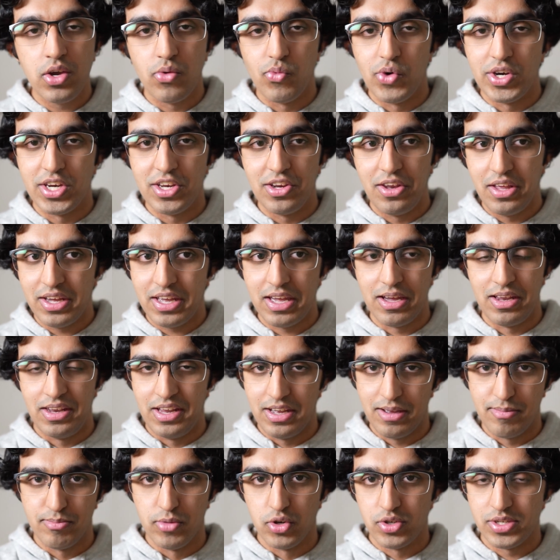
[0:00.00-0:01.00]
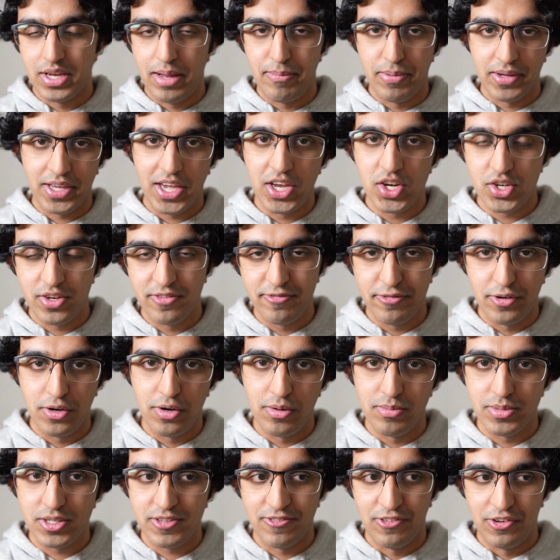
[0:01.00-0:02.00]
When you look at like most application
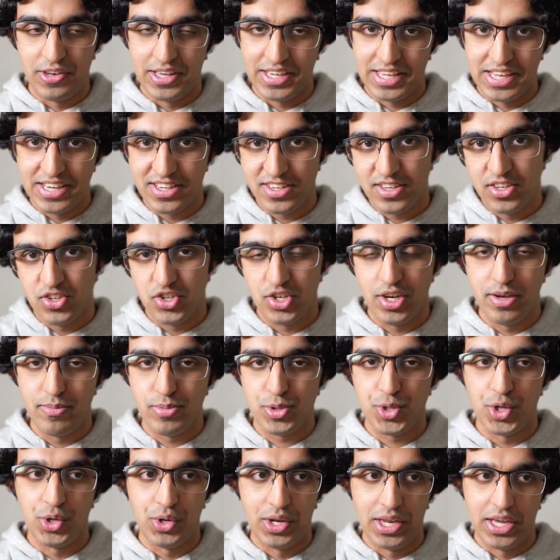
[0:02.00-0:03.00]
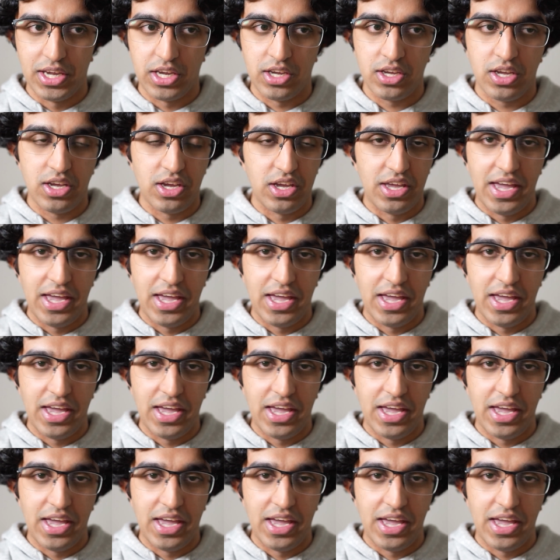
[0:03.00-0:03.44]
forms for like internships or like